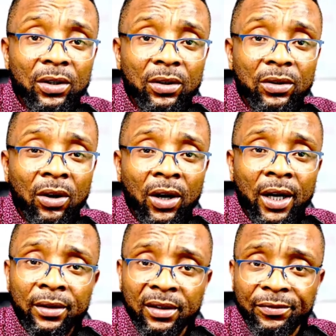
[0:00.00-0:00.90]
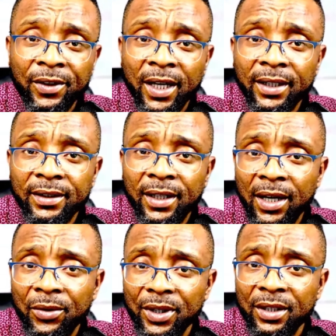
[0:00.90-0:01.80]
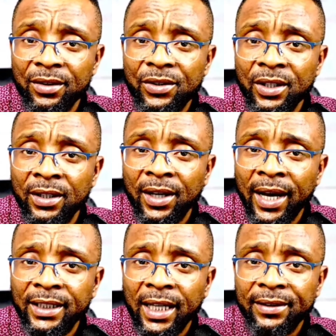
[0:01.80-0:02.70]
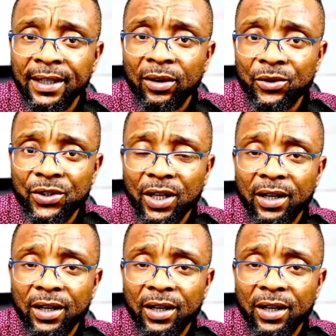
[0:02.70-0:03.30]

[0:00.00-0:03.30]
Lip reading: oil refineries in Niger Delta,